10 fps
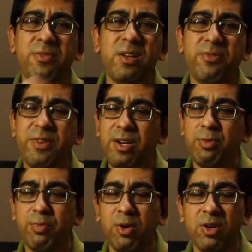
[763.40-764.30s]
Feel
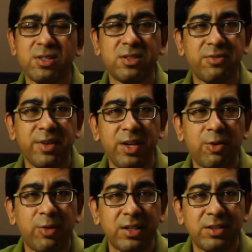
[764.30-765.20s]
free to pause the
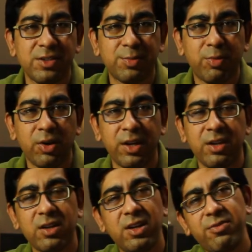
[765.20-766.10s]
video at this
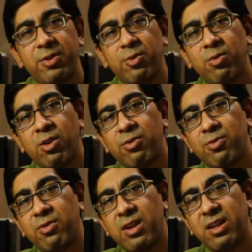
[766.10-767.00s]
point if you
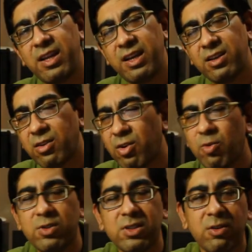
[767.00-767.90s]
want to take a
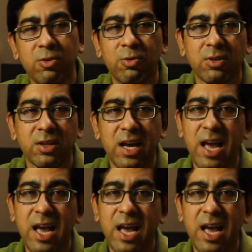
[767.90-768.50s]
closer look